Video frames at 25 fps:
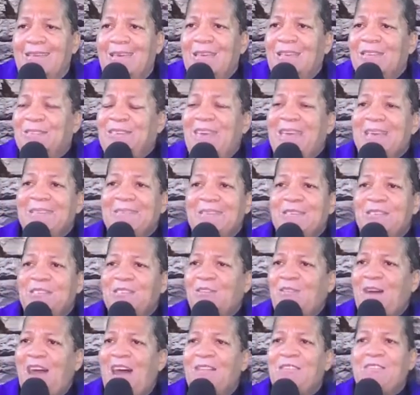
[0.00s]
Jesus
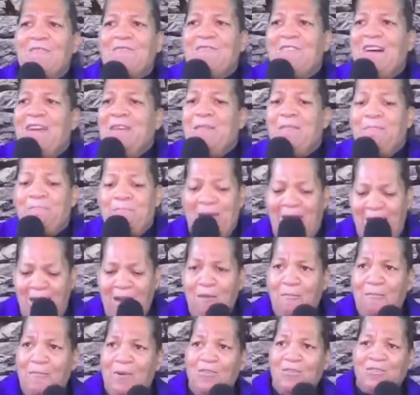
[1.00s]
know how to write
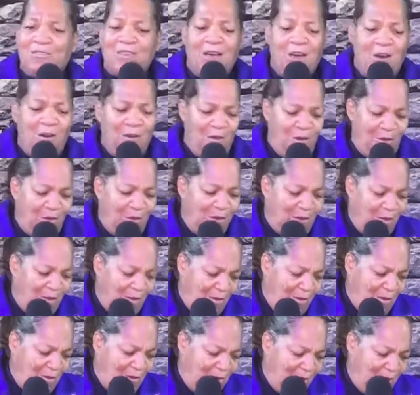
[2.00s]
parables on, on, on,
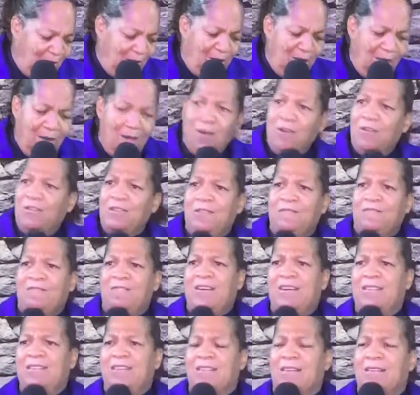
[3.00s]
on, on, on the
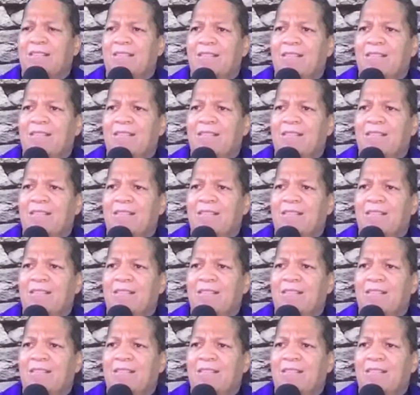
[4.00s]
ground.